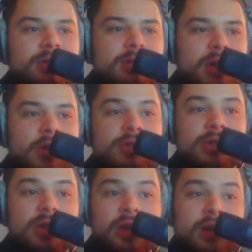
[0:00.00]
I was
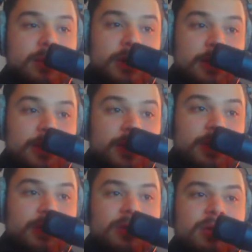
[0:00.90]
just kidding about
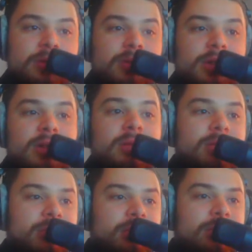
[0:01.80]
mewing. Don't do that.
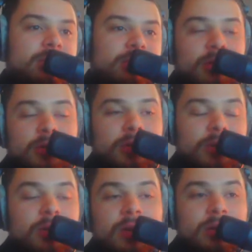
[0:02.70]
Or
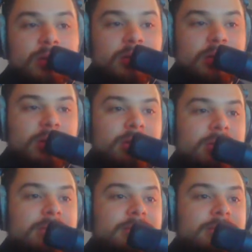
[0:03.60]
do. I don't know.